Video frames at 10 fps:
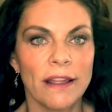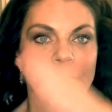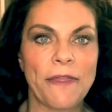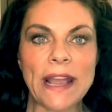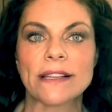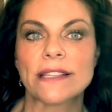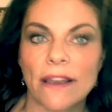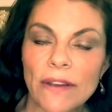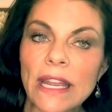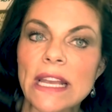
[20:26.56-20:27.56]

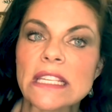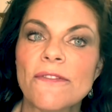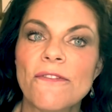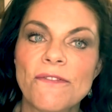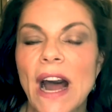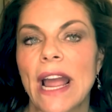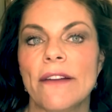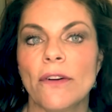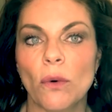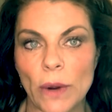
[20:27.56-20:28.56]
Thanksgiving is 5
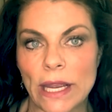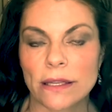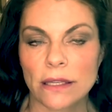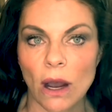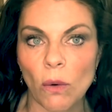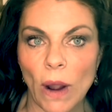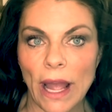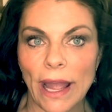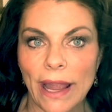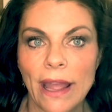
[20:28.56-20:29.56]
weeks
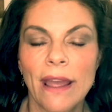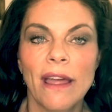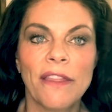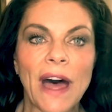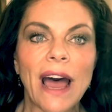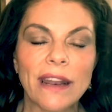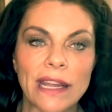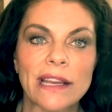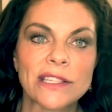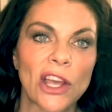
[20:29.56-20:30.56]
away. That
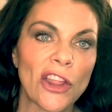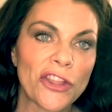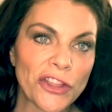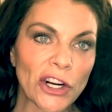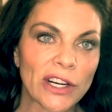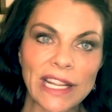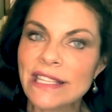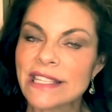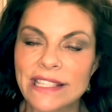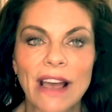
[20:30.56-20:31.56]
is
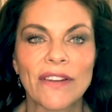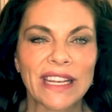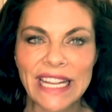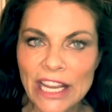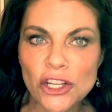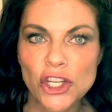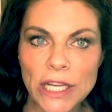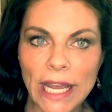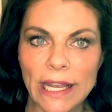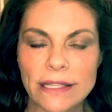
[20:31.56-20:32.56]
37-ish
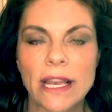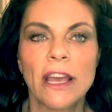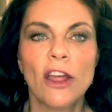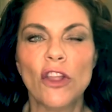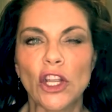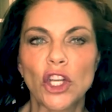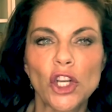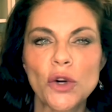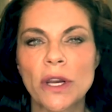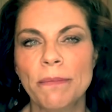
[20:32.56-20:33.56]
days that
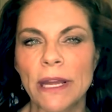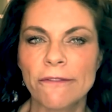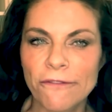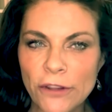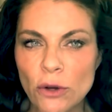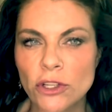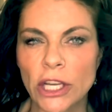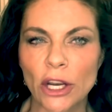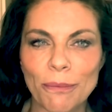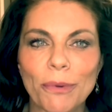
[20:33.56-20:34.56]
you could be infusing
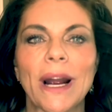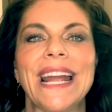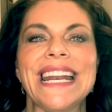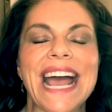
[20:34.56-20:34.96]
your brain